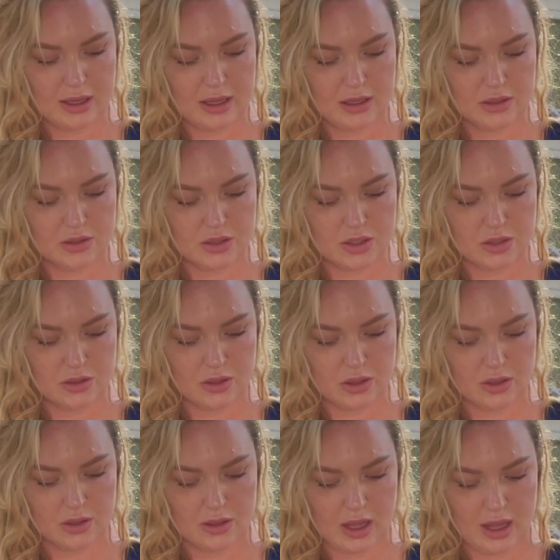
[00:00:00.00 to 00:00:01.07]
into
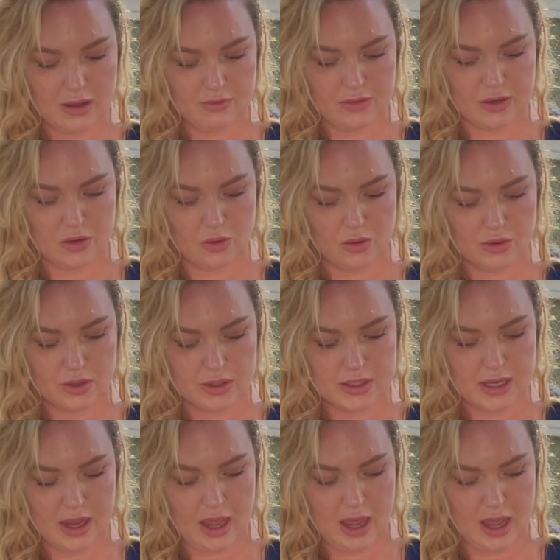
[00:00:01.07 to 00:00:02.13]
your life in order
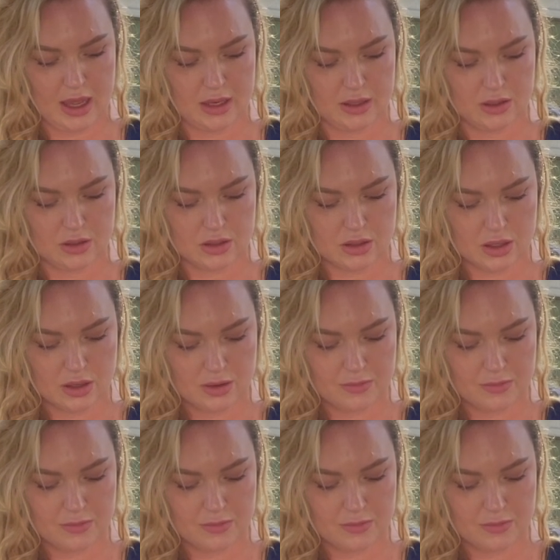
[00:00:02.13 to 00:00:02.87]
to end.